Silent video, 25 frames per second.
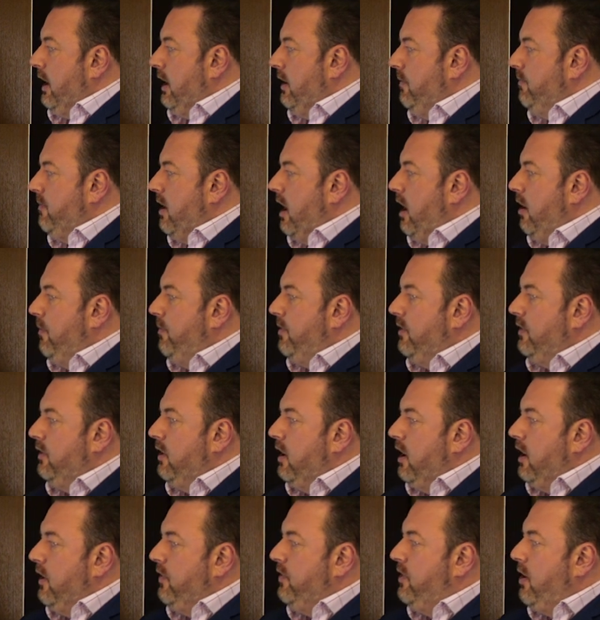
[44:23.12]
in
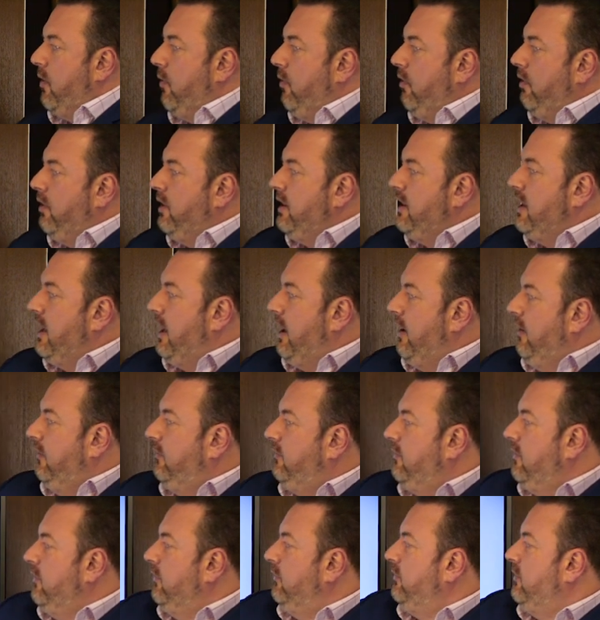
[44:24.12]
Melbourne, they're all in the
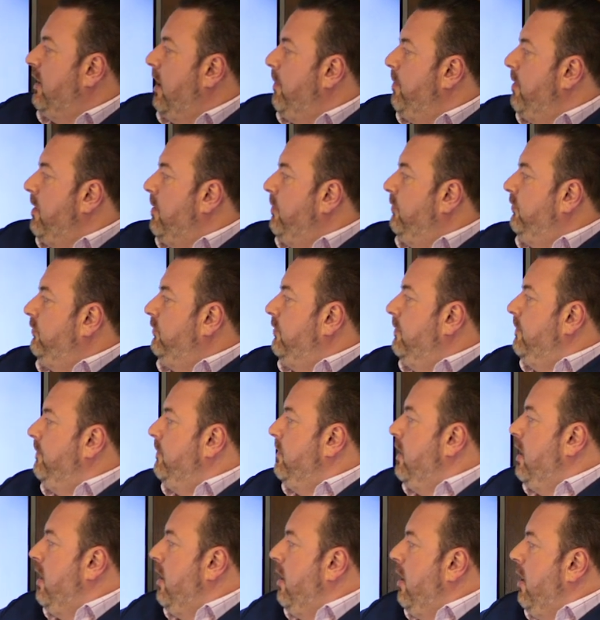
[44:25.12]
eastern suburbs.
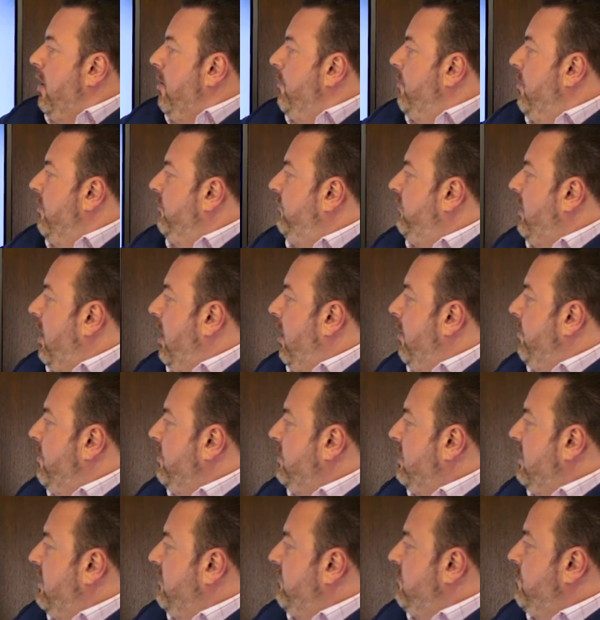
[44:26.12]
Mount
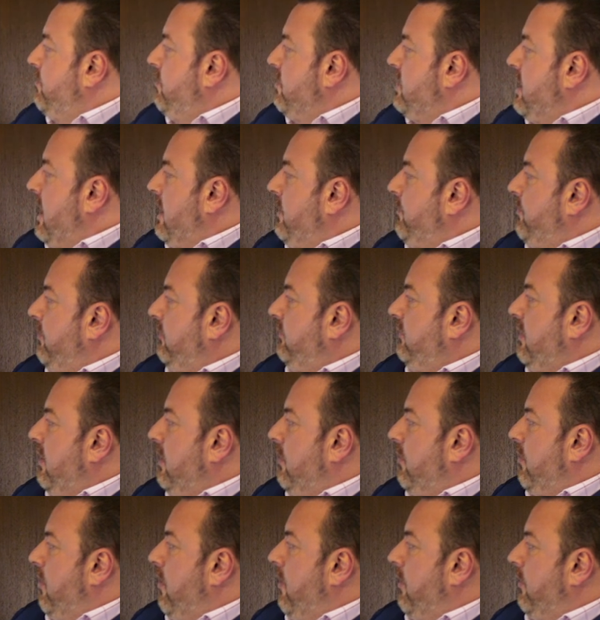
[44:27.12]
Albert,
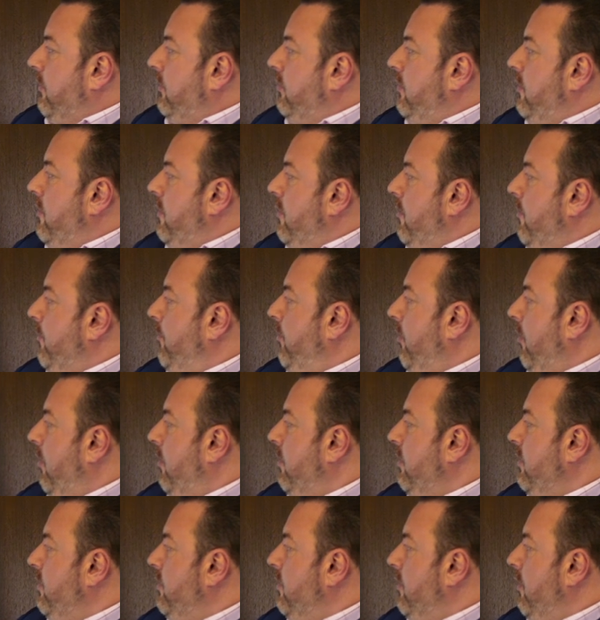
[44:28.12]
11.8% growth.
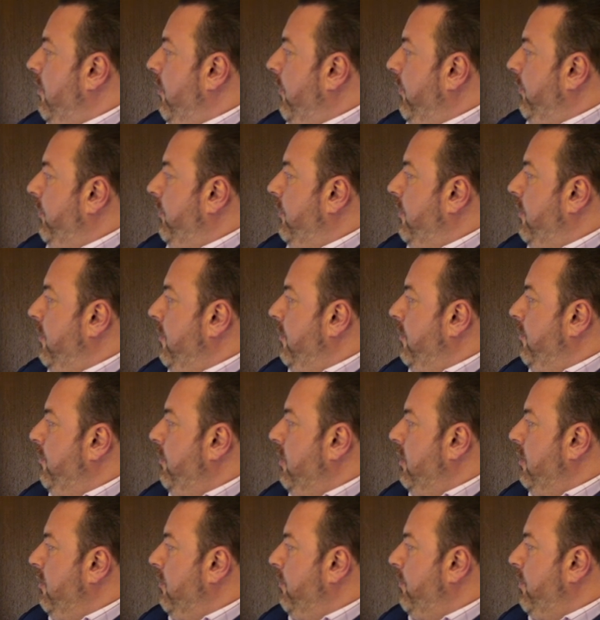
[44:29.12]
Balwyn North,
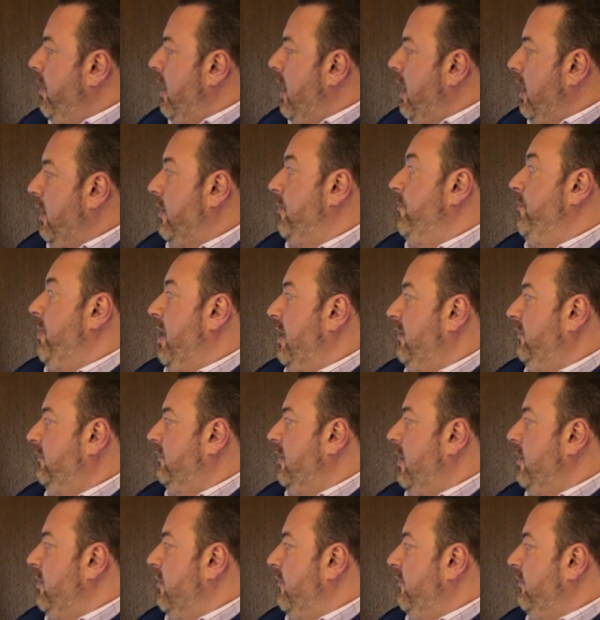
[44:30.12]
Middle Park,
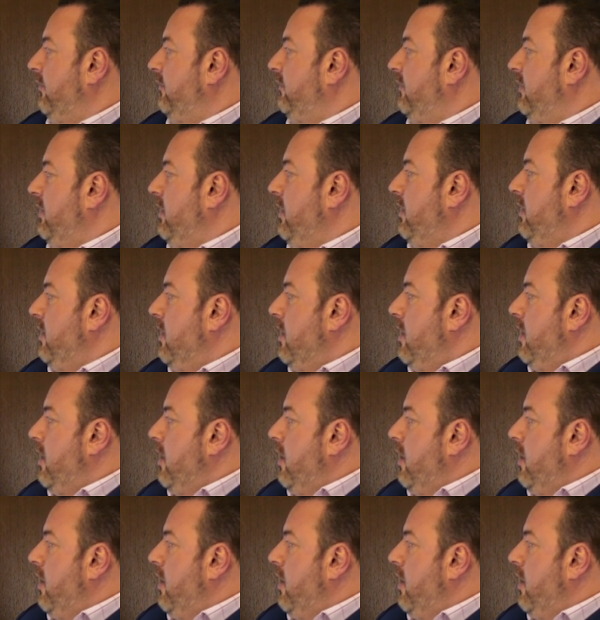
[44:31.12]
Bayside, obviously.